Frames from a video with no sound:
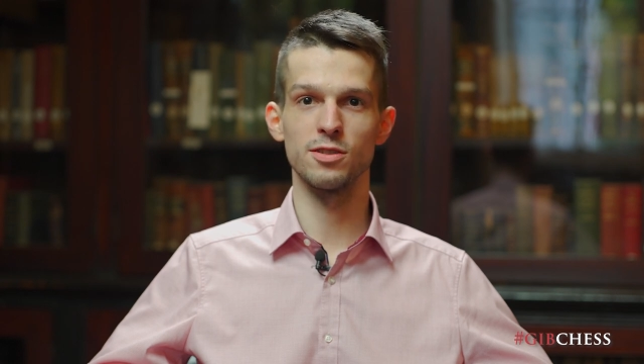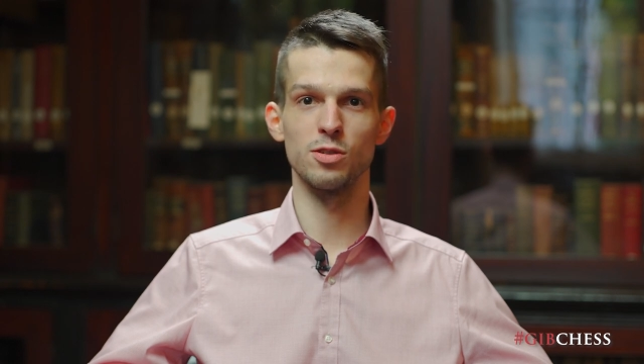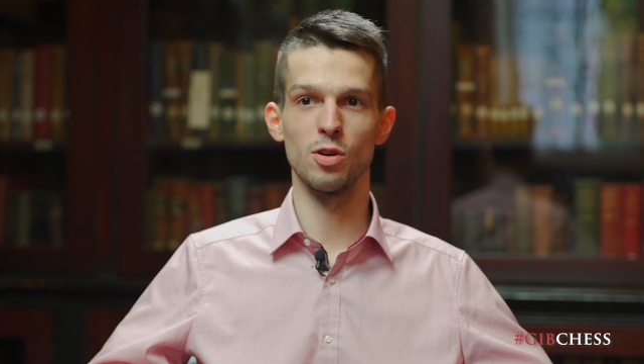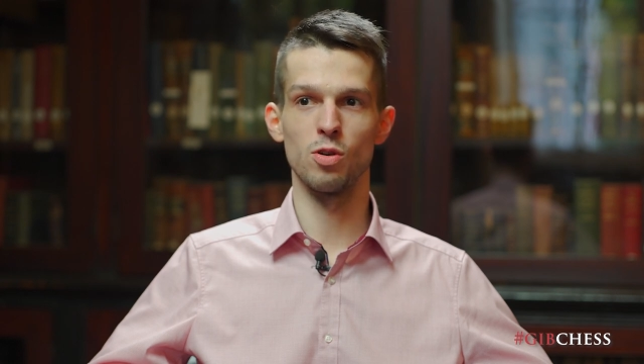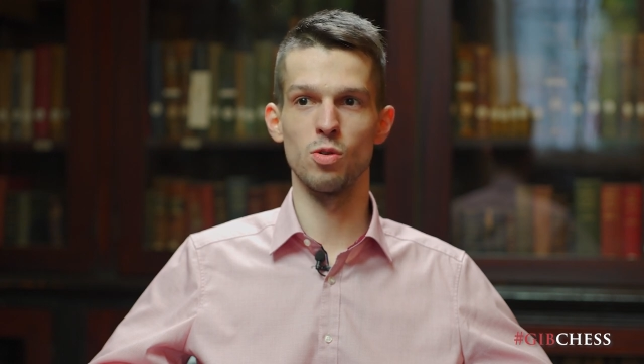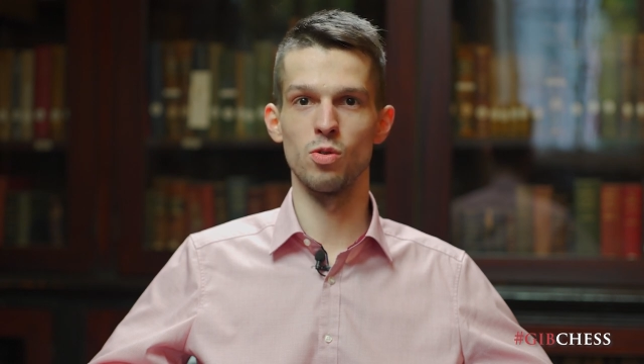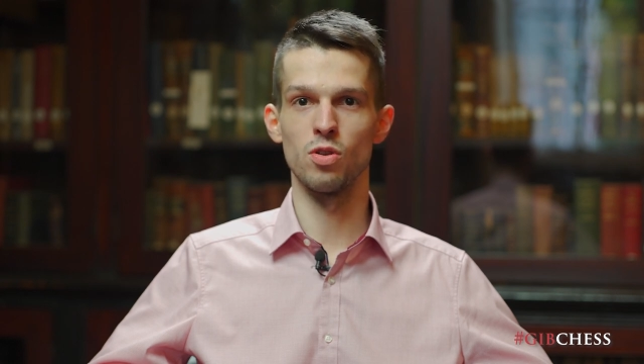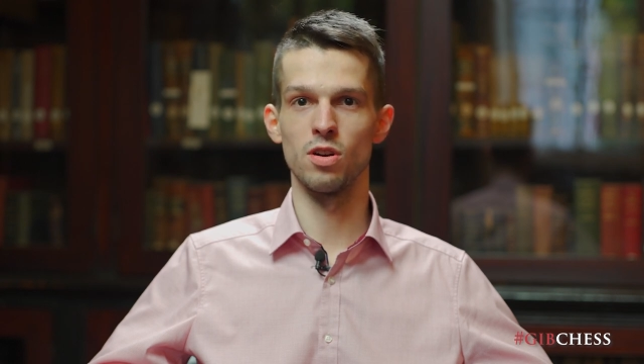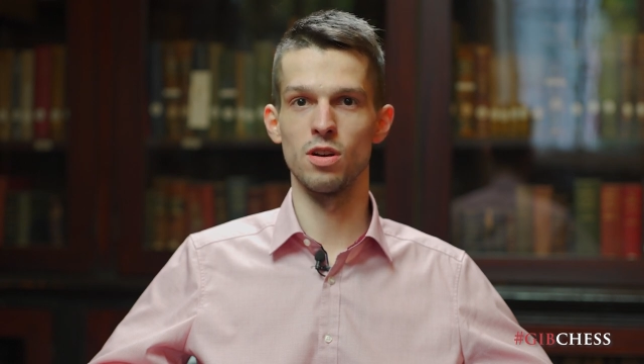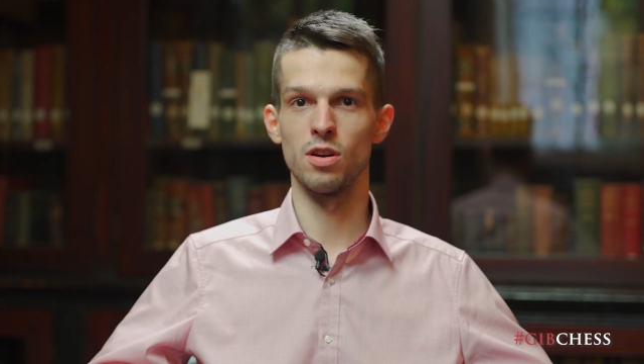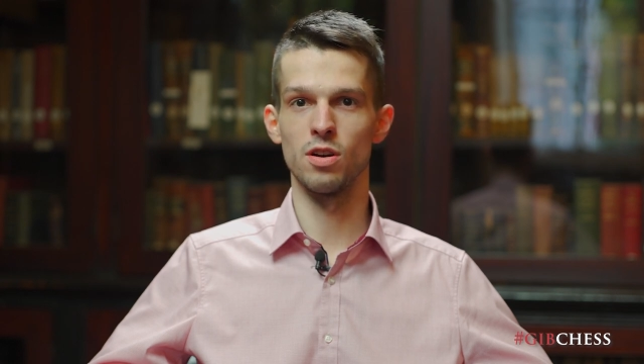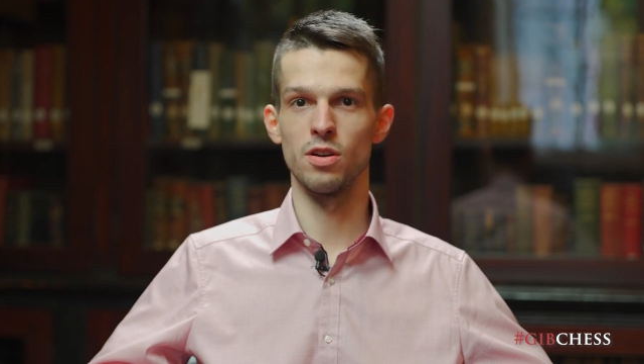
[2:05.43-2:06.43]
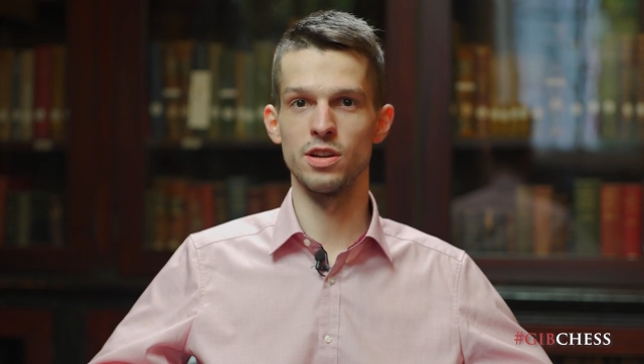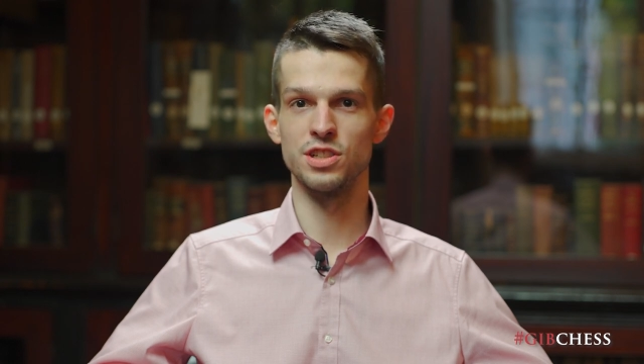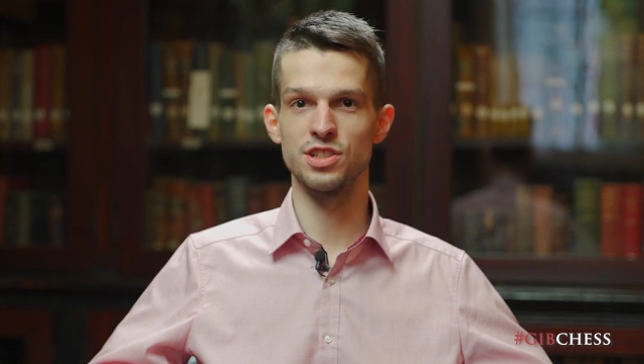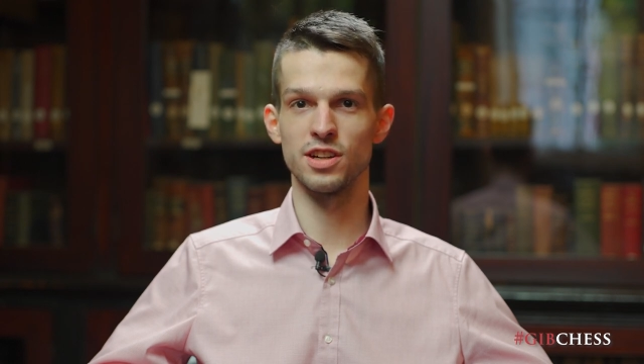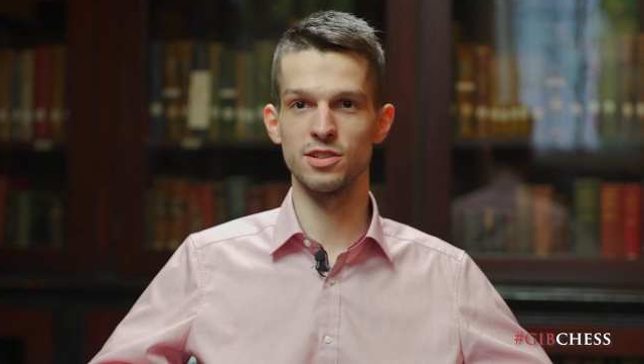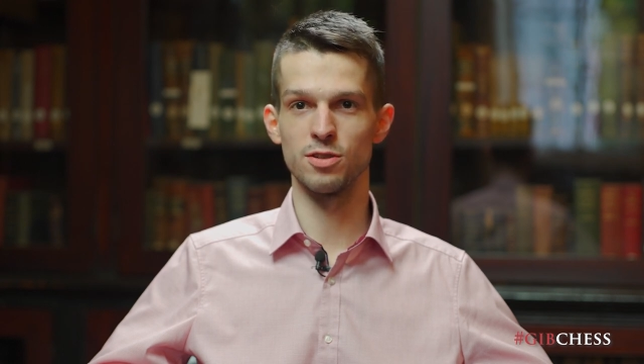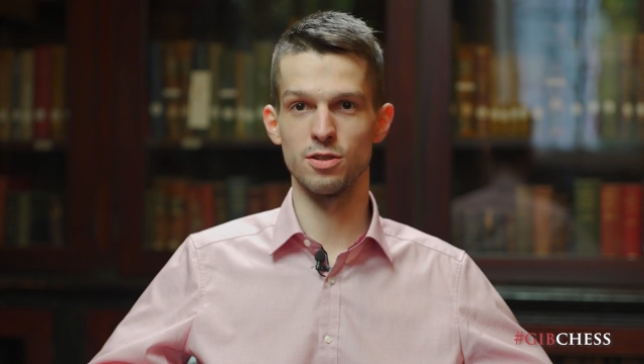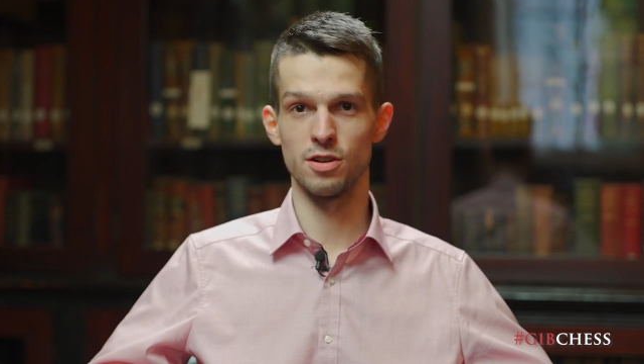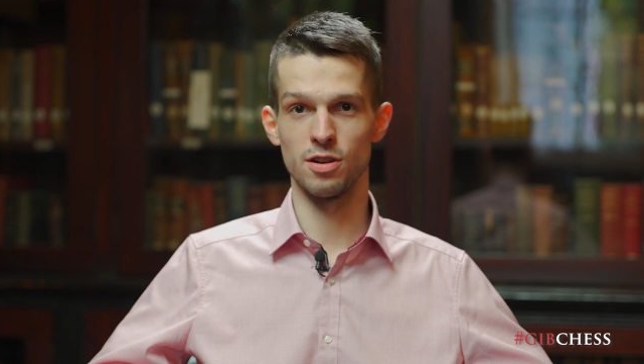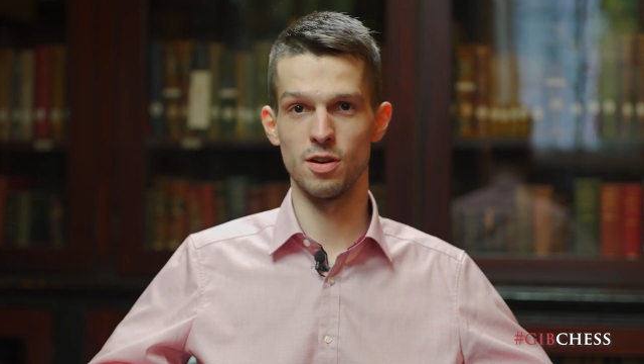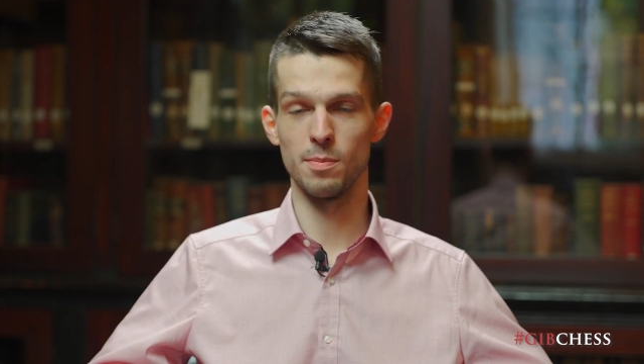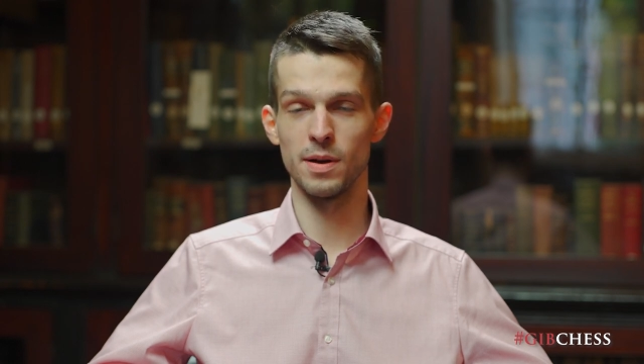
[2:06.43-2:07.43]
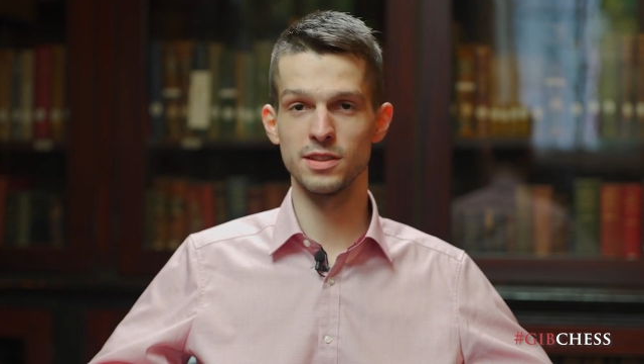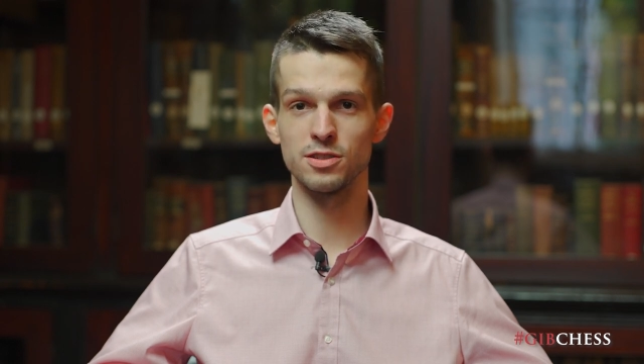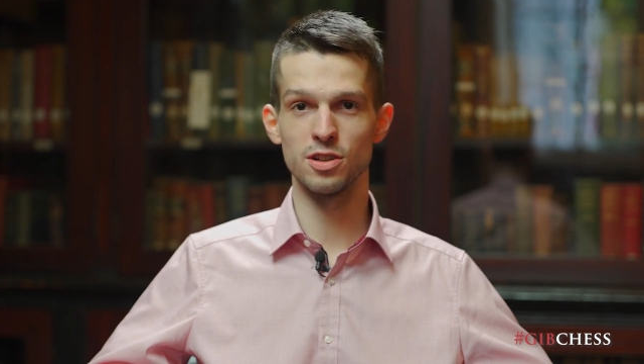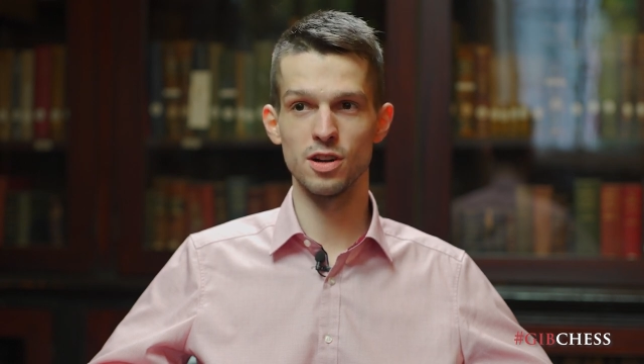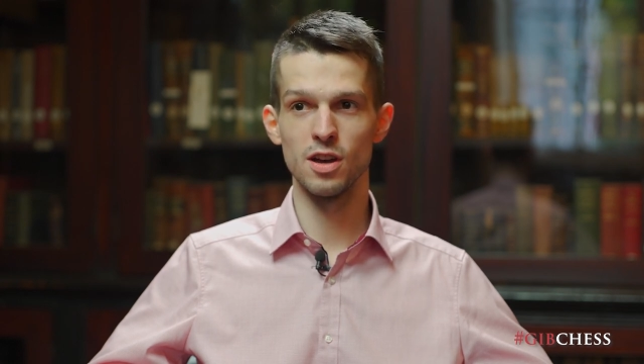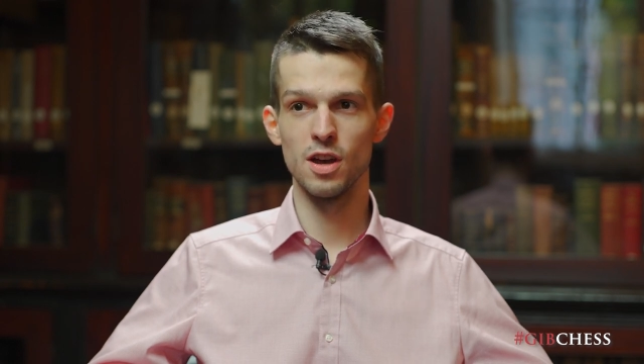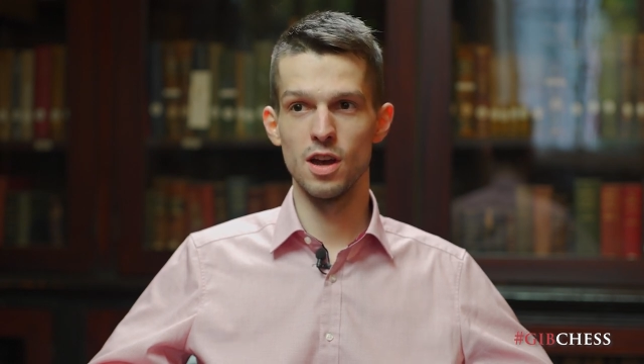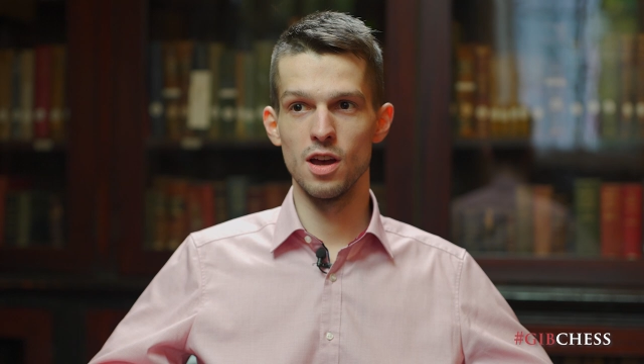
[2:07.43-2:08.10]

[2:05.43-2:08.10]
to know uh, each other uh, better.